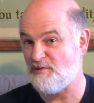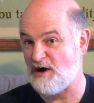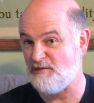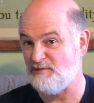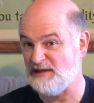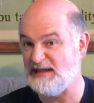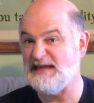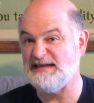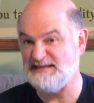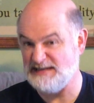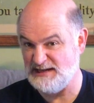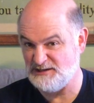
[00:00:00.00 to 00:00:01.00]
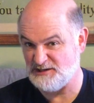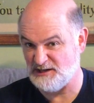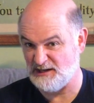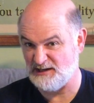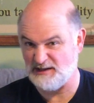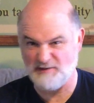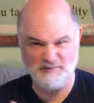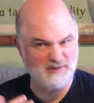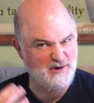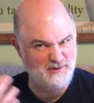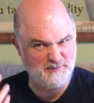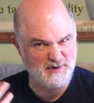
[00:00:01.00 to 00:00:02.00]
probably intentionally. They were
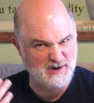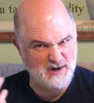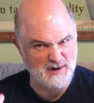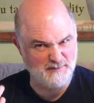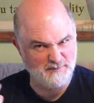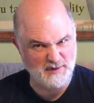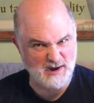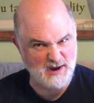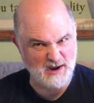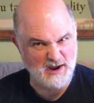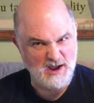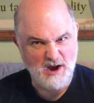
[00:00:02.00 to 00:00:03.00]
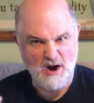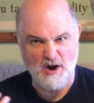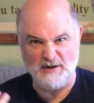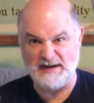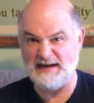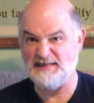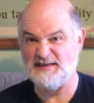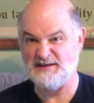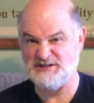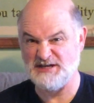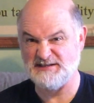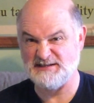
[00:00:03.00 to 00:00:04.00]
there to pick up on
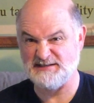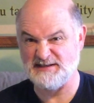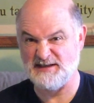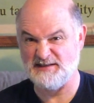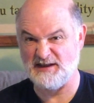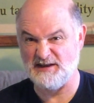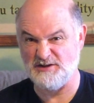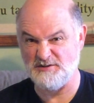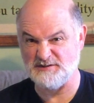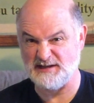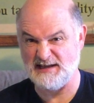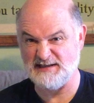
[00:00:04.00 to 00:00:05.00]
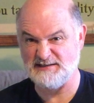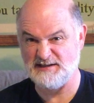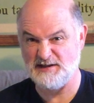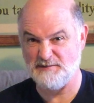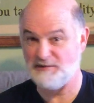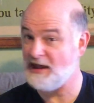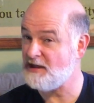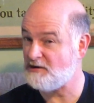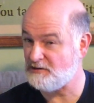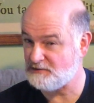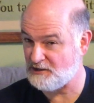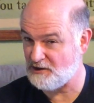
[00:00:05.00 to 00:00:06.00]
anything Jesus said they could use against him. They had
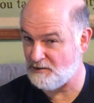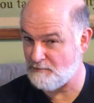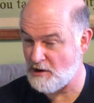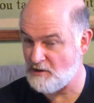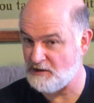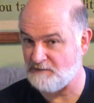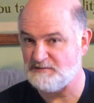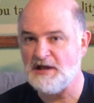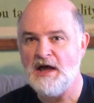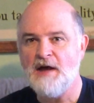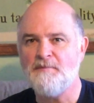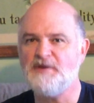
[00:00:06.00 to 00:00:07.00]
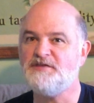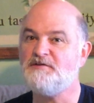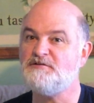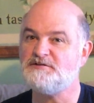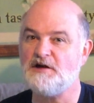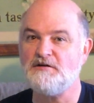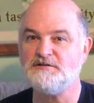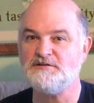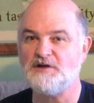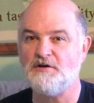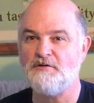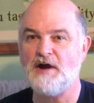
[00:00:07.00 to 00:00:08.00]
ulterior motives. But there was
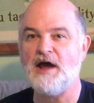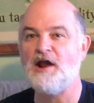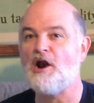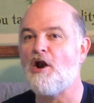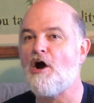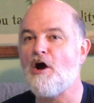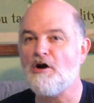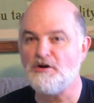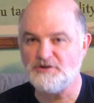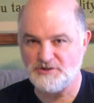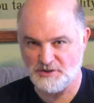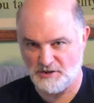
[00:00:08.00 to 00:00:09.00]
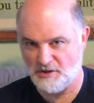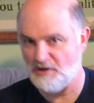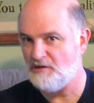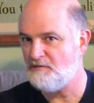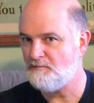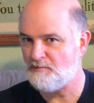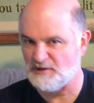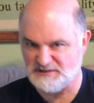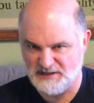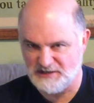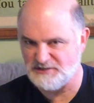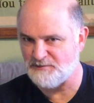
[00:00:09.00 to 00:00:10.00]
also a larger
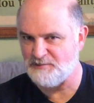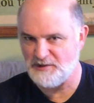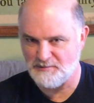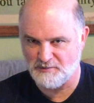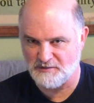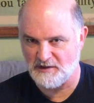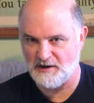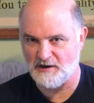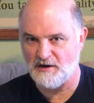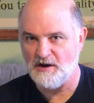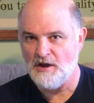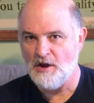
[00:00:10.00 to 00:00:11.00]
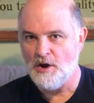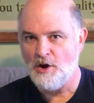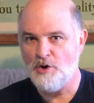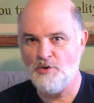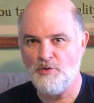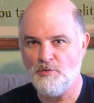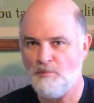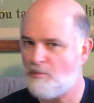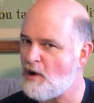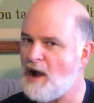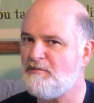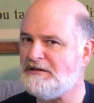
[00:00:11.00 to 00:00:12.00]
percentage of people there who
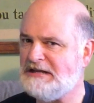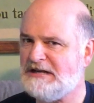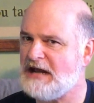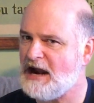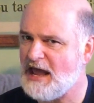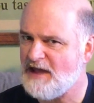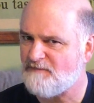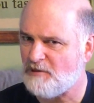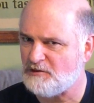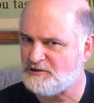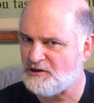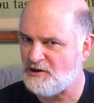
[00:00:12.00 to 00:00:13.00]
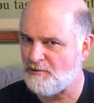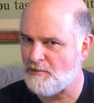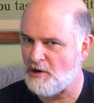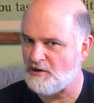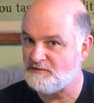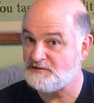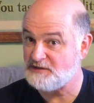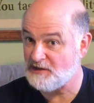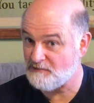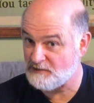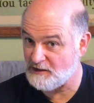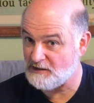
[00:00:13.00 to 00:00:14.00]
probably did not have ulterior motives, and they
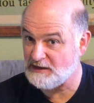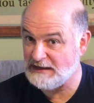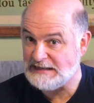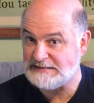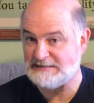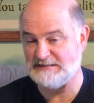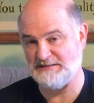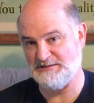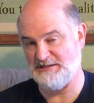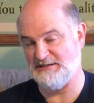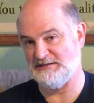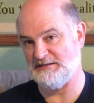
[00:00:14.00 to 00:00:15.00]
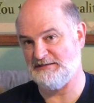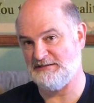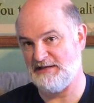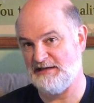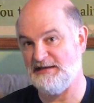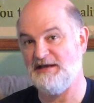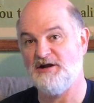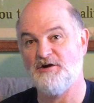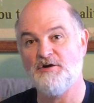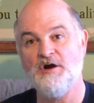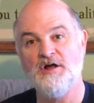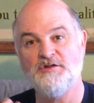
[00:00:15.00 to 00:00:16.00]
were there to listen to Jesus and to
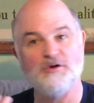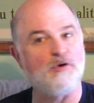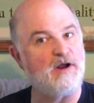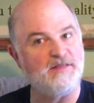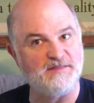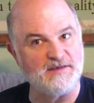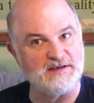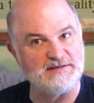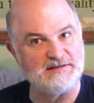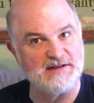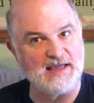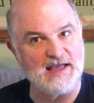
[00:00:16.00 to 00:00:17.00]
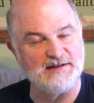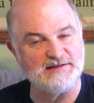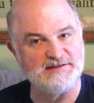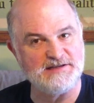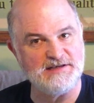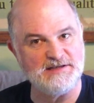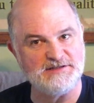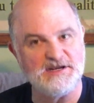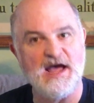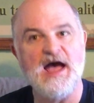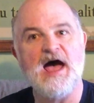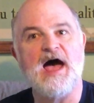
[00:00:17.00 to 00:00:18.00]
hear the great things that he had to teach.
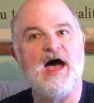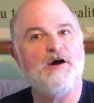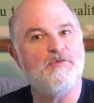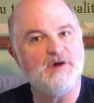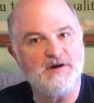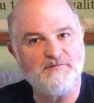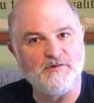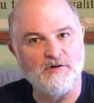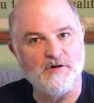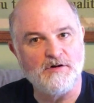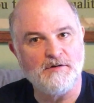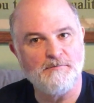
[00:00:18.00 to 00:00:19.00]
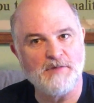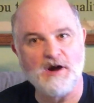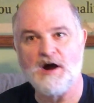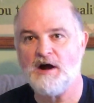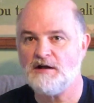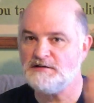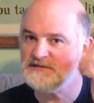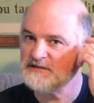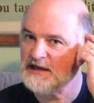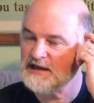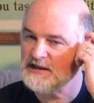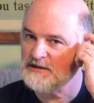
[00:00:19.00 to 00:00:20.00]
However, because
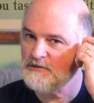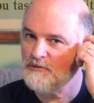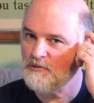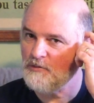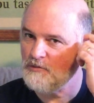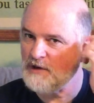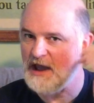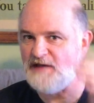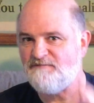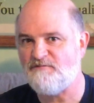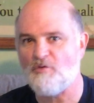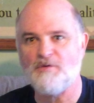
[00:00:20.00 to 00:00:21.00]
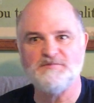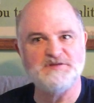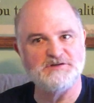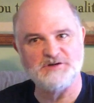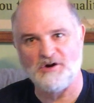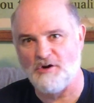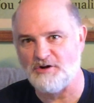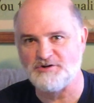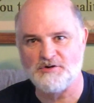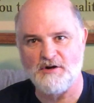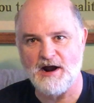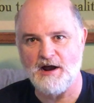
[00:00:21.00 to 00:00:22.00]
they had formed such a
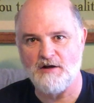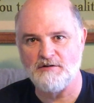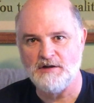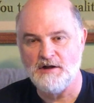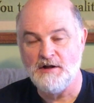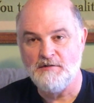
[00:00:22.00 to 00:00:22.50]
large crowd,